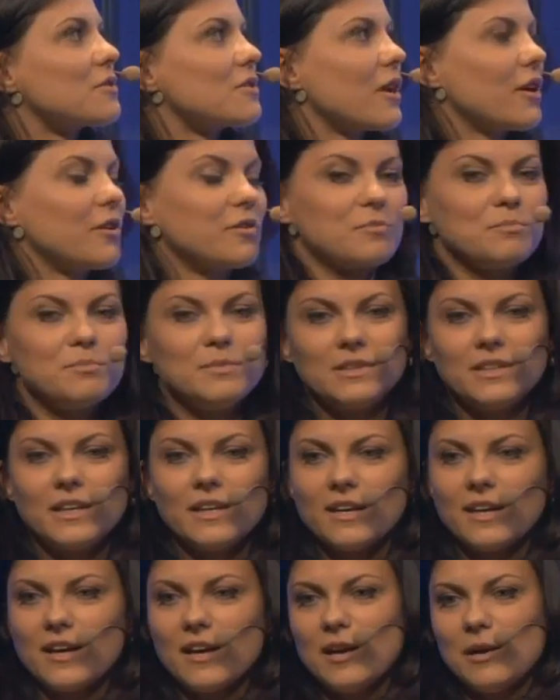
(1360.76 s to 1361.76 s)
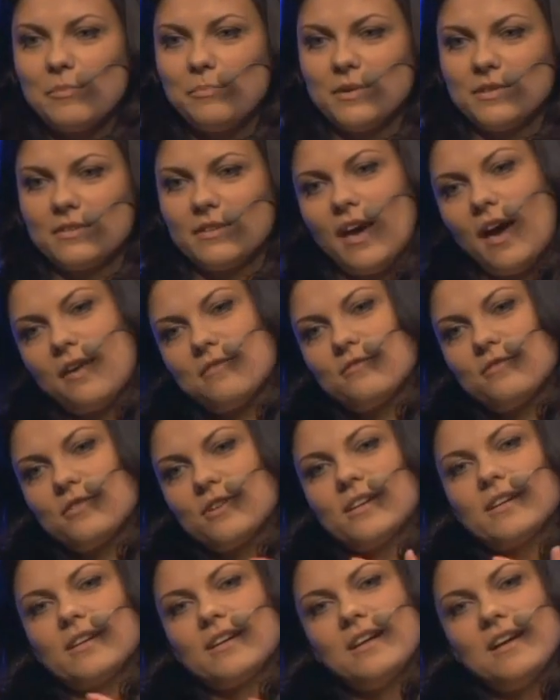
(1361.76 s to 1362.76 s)
to start meeting up and
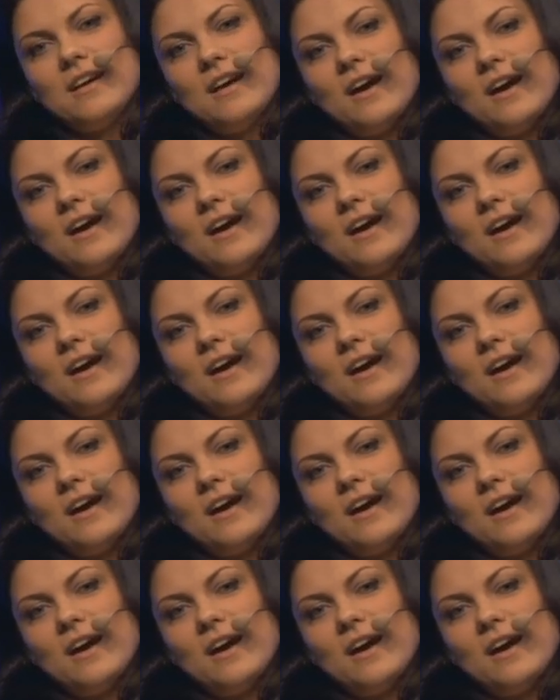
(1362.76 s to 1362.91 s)
gathering